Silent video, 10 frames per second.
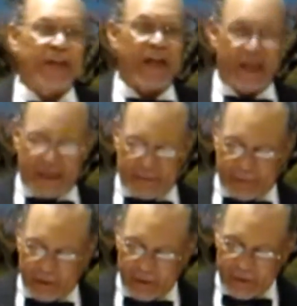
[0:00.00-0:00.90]

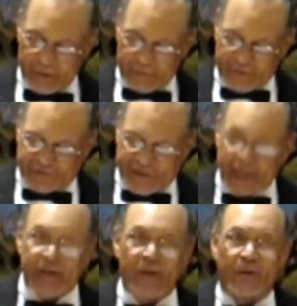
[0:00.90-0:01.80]
time, the
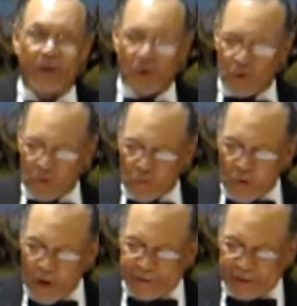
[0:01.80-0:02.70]
signal,
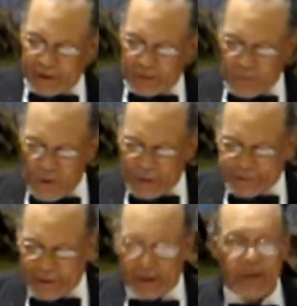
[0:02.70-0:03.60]
"Water,
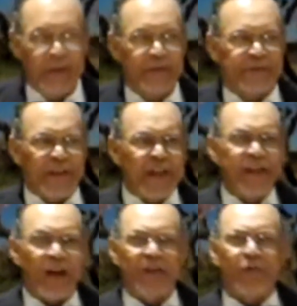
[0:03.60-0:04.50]
water,
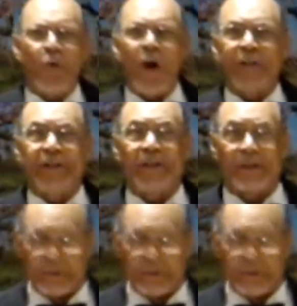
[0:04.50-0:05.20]
send us water,"